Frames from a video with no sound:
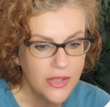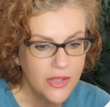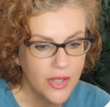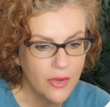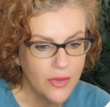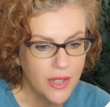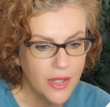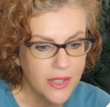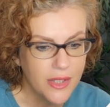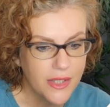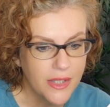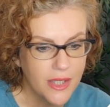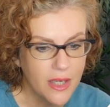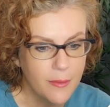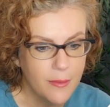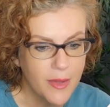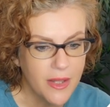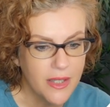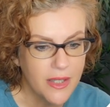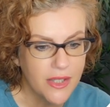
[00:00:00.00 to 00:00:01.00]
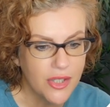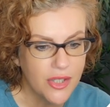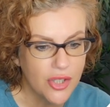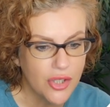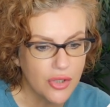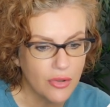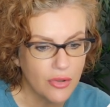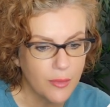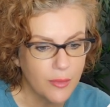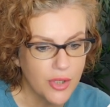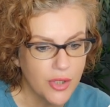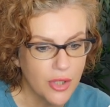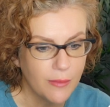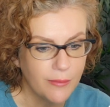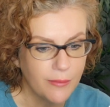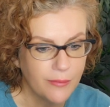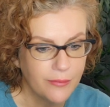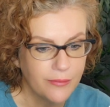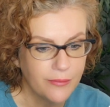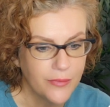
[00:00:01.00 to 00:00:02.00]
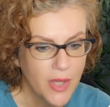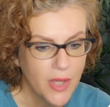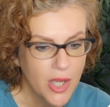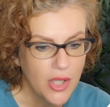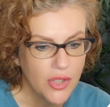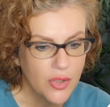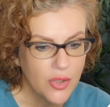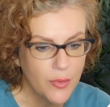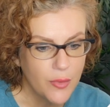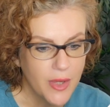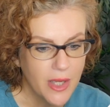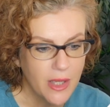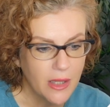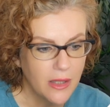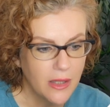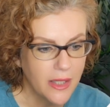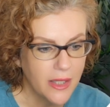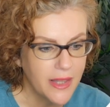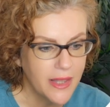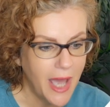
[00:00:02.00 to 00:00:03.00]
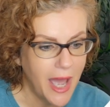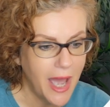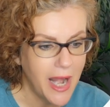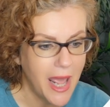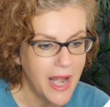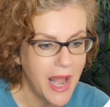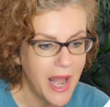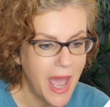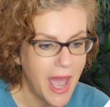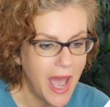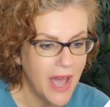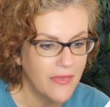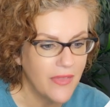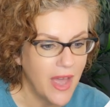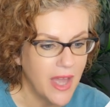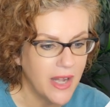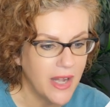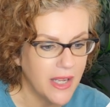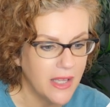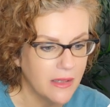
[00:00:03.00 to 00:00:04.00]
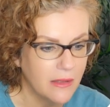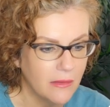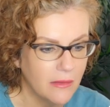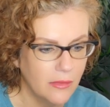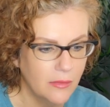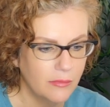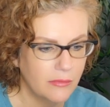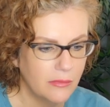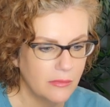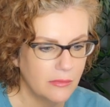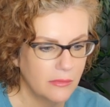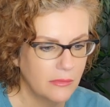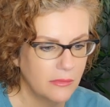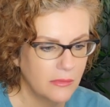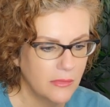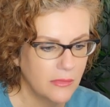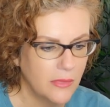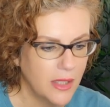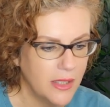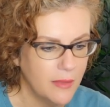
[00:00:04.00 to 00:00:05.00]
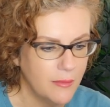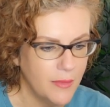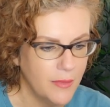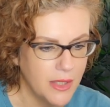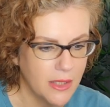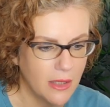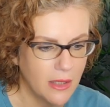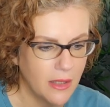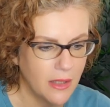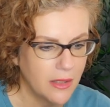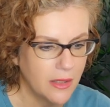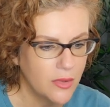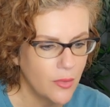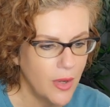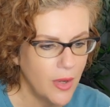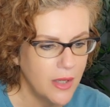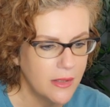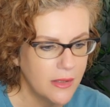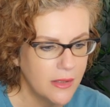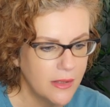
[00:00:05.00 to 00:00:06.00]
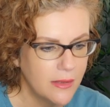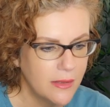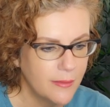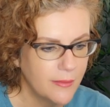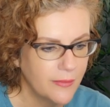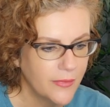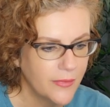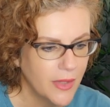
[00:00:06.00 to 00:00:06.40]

So this is going to be this description. So we can click that and add that in. Oh, I didn't mean to click it twice.